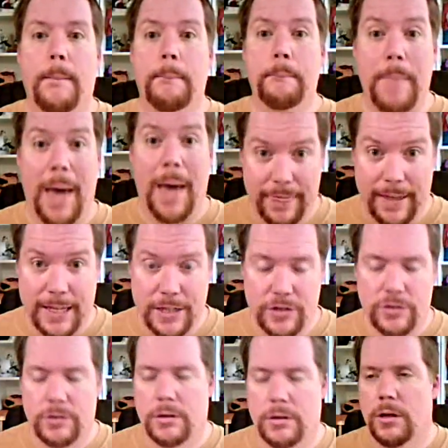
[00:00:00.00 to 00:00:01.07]

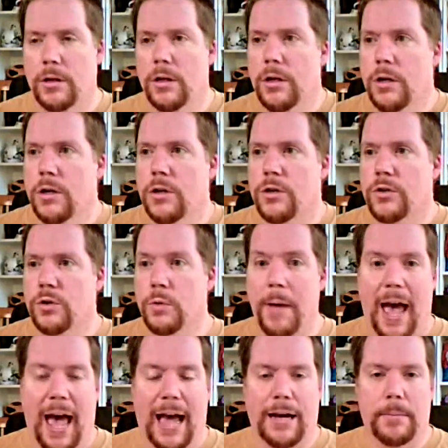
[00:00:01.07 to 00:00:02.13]
methods to
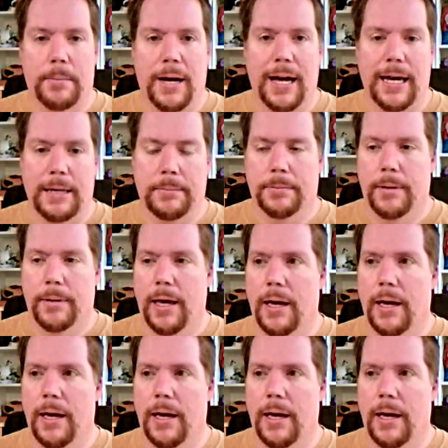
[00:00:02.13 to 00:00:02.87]
pack a pipe. It's